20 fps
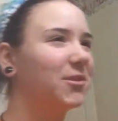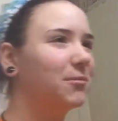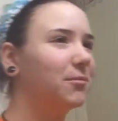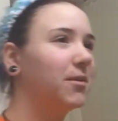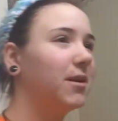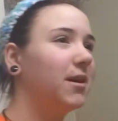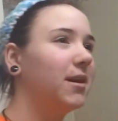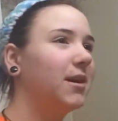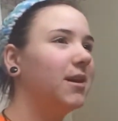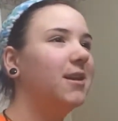
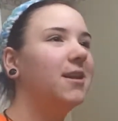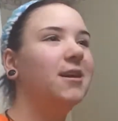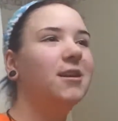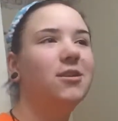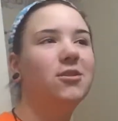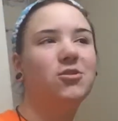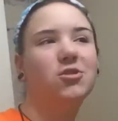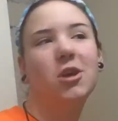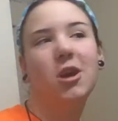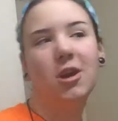But it
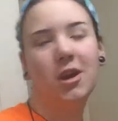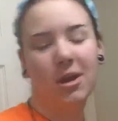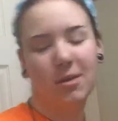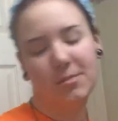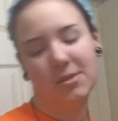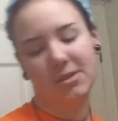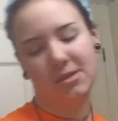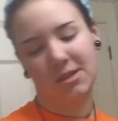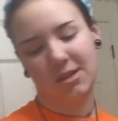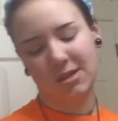doesn't dry out
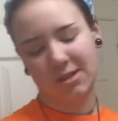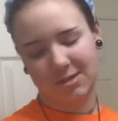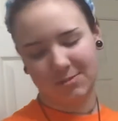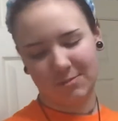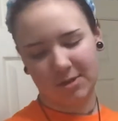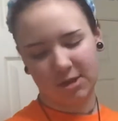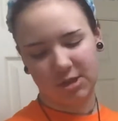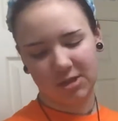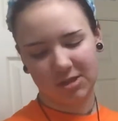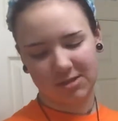my skin as
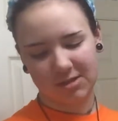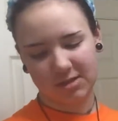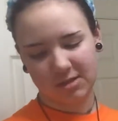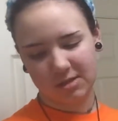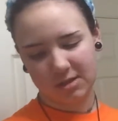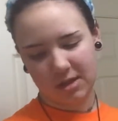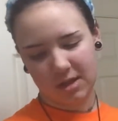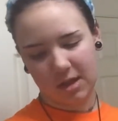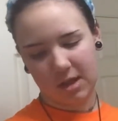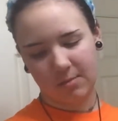much.
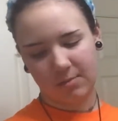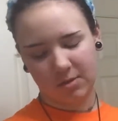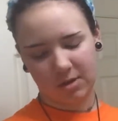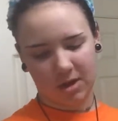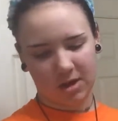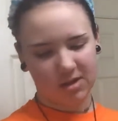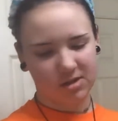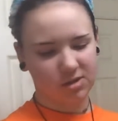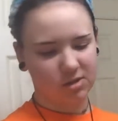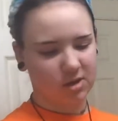It's
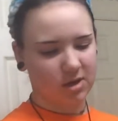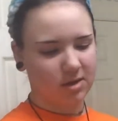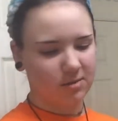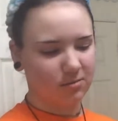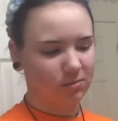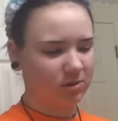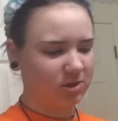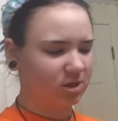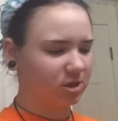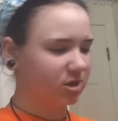apricot
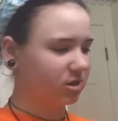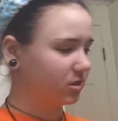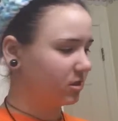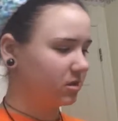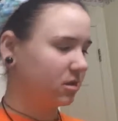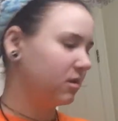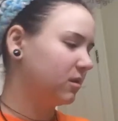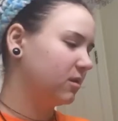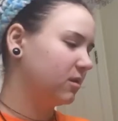scrub, which